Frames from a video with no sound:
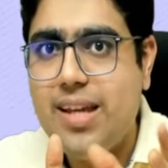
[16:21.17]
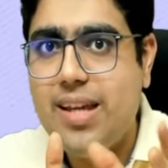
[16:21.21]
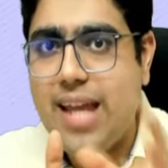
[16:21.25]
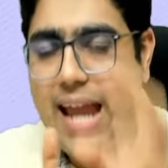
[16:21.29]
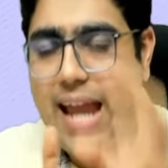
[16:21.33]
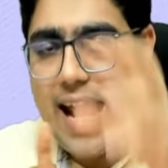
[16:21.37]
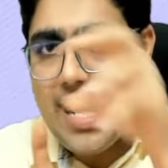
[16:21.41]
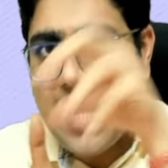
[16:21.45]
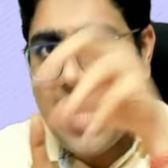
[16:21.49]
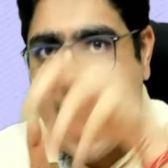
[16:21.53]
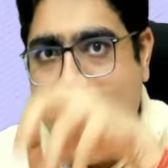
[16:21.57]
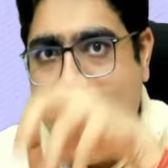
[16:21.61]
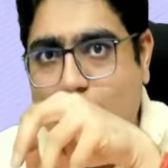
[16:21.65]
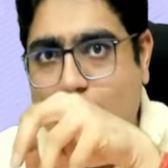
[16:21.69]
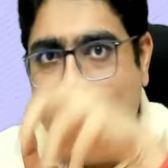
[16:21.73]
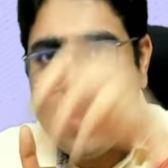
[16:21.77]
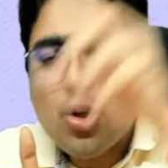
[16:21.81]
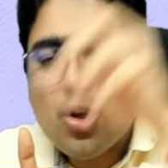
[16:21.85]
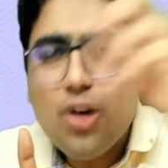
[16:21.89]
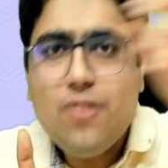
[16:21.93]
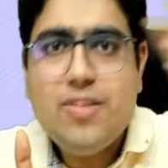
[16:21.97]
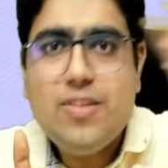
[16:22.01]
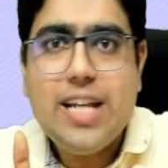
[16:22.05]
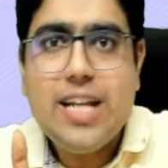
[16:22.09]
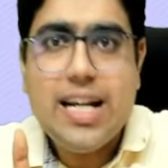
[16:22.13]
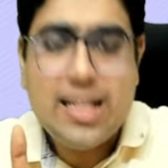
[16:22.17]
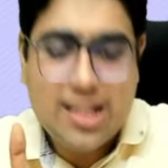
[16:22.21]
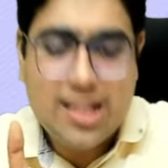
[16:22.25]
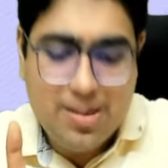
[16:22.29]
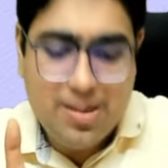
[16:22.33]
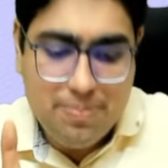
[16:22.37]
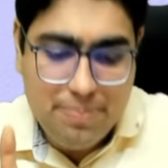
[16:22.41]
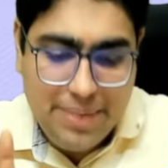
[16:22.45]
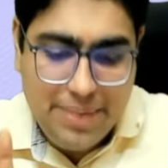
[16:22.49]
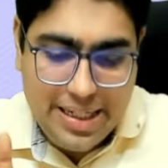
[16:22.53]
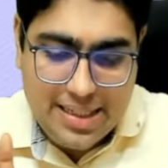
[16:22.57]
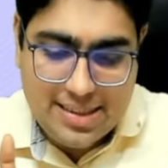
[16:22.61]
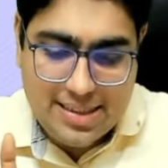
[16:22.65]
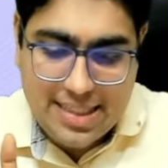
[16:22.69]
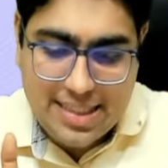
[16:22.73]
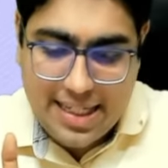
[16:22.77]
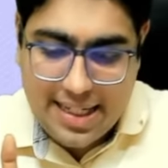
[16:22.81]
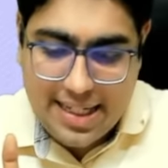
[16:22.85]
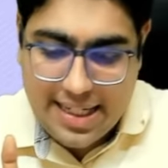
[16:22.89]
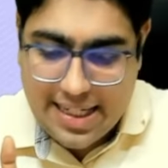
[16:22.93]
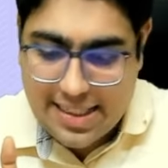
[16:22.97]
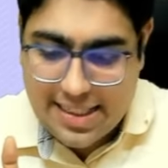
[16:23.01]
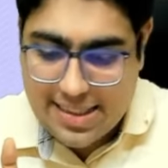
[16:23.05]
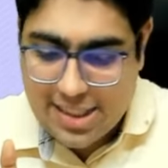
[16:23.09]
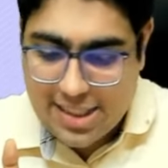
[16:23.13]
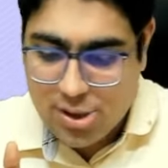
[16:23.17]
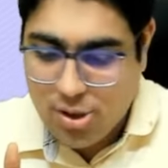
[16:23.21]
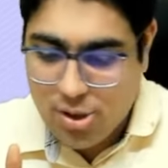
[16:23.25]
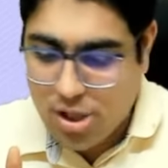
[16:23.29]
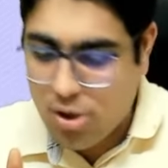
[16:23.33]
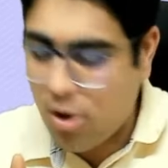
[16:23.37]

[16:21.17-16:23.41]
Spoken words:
and out of that complete set, let's say you are